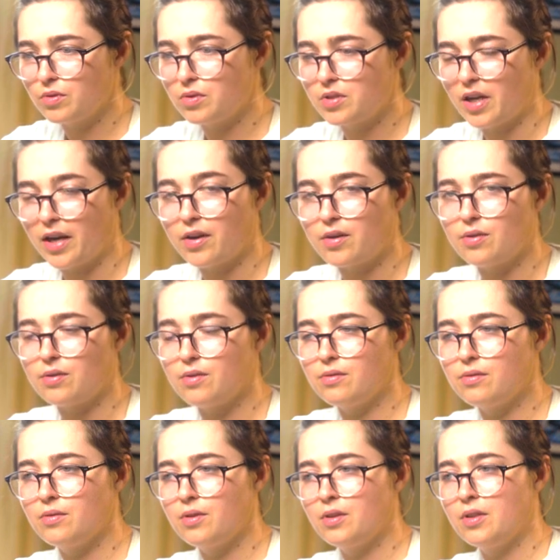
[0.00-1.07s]

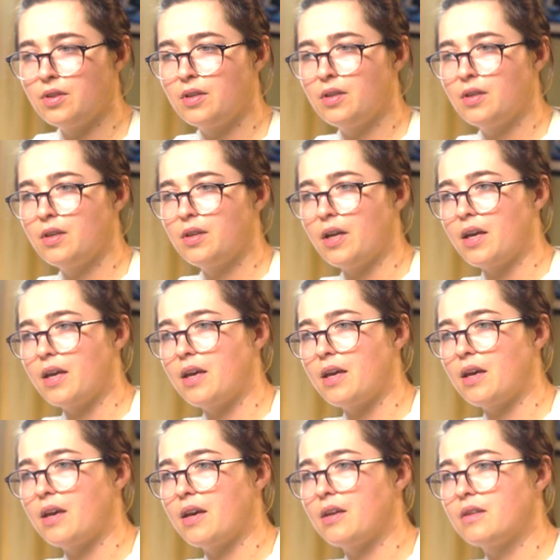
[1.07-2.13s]
cycle,
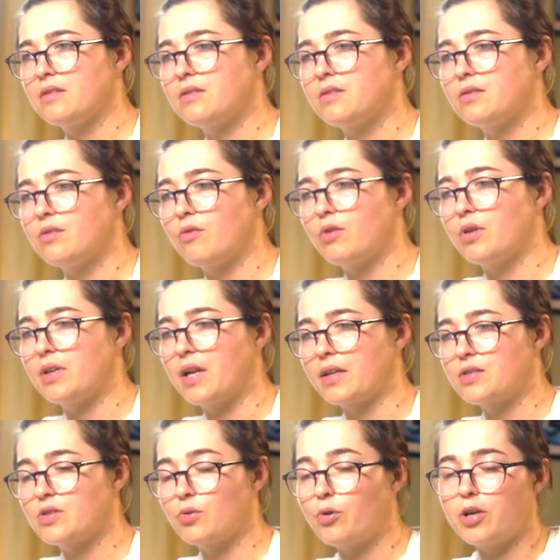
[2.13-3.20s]
and over the
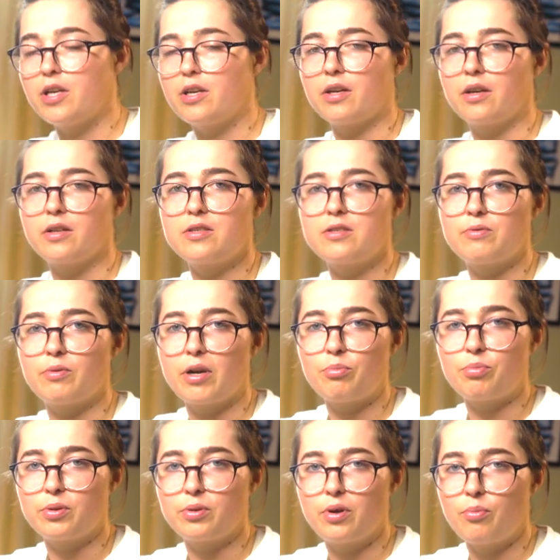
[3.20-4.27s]
next 20 years,
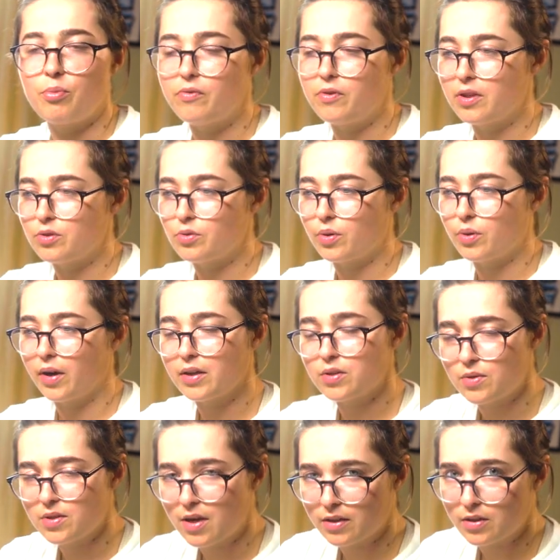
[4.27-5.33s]
right, Pluto moving into Aquarius,
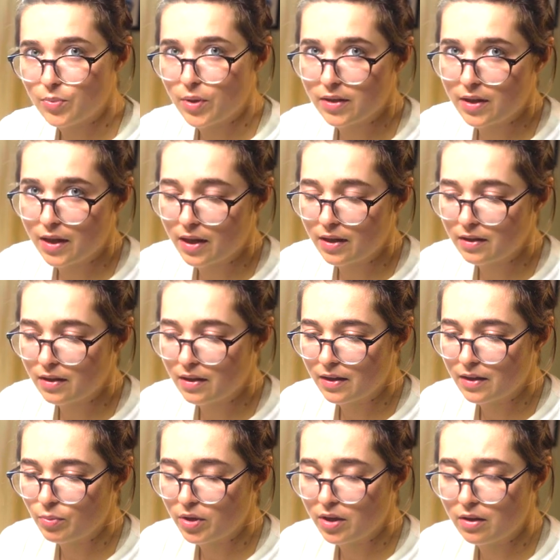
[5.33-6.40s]
we talked about that
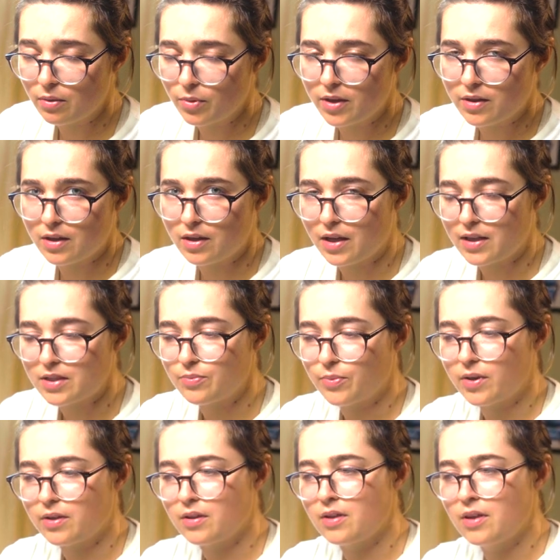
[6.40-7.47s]
at the beginning of the month and last
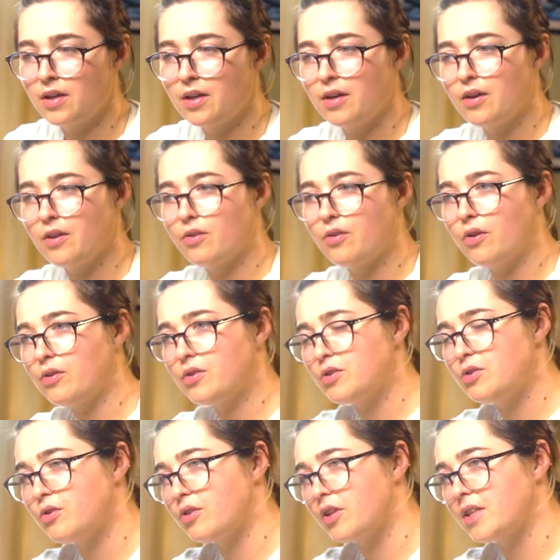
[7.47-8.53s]
month, Those
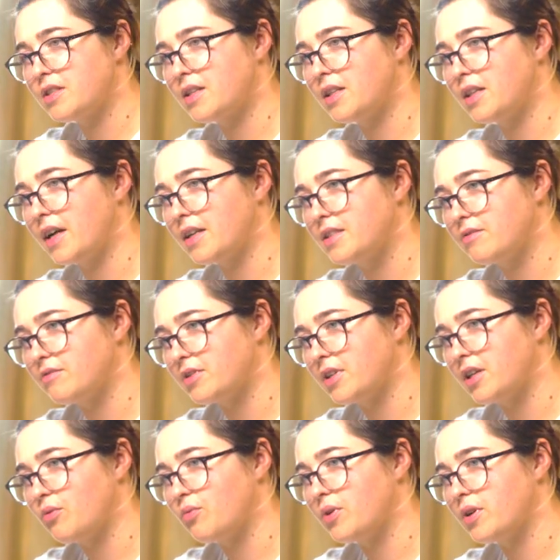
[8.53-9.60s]
two things
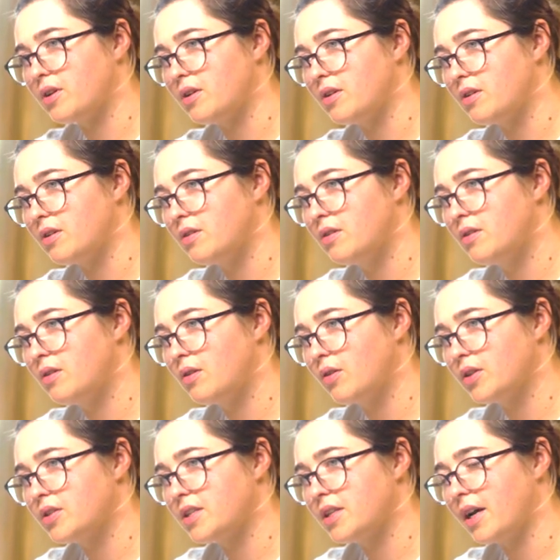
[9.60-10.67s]
collectively will,
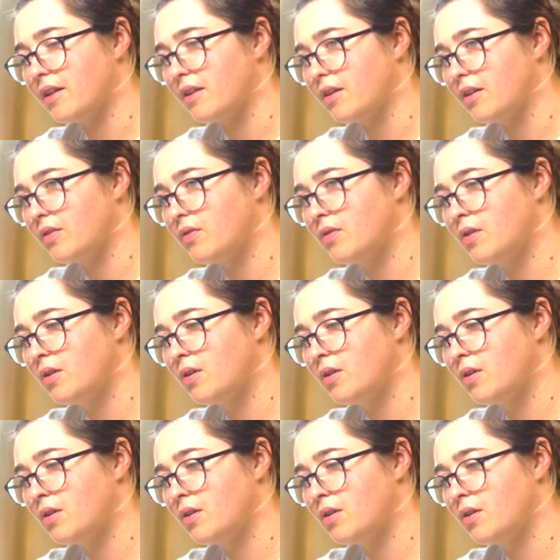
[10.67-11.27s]
or together,